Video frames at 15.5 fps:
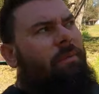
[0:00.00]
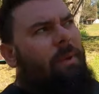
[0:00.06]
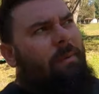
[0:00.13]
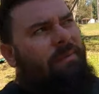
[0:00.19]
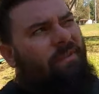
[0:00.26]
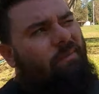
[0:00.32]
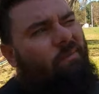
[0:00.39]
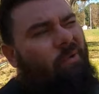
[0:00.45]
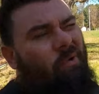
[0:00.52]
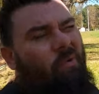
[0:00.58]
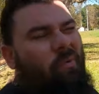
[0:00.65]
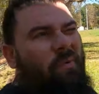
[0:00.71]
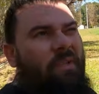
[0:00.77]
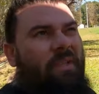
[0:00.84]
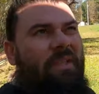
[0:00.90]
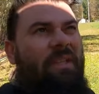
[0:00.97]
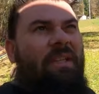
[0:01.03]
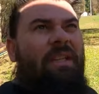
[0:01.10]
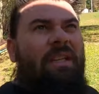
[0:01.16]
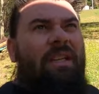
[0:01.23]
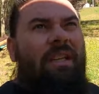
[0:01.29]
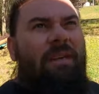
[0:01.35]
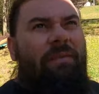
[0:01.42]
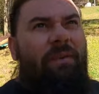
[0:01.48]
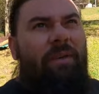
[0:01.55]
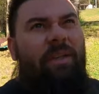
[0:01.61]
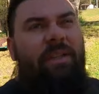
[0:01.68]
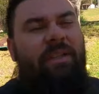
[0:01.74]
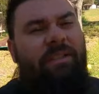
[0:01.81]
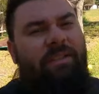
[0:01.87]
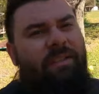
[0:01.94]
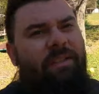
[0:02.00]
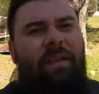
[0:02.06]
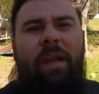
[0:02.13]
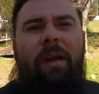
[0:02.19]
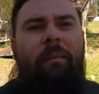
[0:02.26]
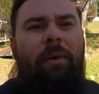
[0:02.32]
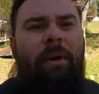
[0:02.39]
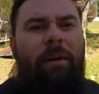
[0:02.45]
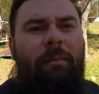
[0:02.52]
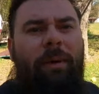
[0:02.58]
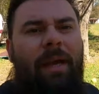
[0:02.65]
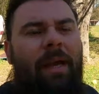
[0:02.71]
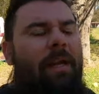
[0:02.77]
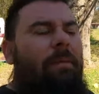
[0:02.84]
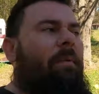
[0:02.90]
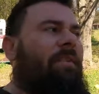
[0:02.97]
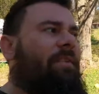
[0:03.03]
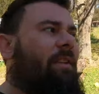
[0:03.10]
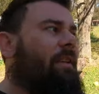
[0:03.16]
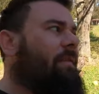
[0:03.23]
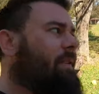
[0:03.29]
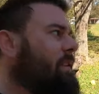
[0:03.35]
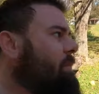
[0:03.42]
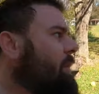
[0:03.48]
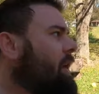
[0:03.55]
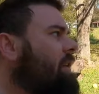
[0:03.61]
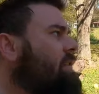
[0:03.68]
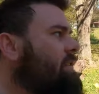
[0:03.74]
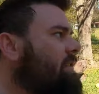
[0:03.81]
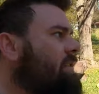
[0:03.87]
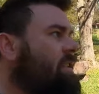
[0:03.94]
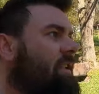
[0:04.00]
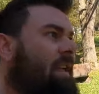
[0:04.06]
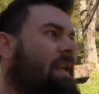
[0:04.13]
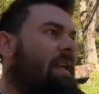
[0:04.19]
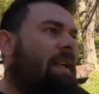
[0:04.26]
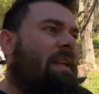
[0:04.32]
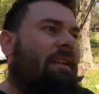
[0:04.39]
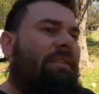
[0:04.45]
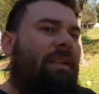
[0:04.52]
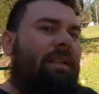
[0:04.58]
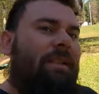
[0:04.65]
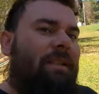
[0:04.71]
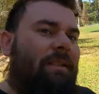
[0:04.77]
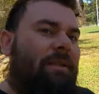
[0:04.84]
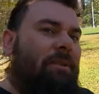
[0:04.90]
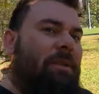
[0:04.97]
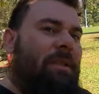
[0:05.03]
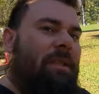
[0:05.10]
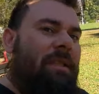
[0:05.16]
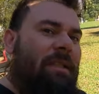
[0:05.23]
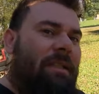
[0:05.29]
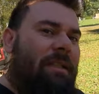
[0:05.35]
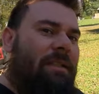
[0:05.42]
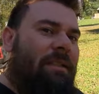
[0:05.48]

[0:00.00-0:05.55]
Might be something wrong with it. If there is, and you can't bring it back, but it's 150 bucks. And I was like, you know what?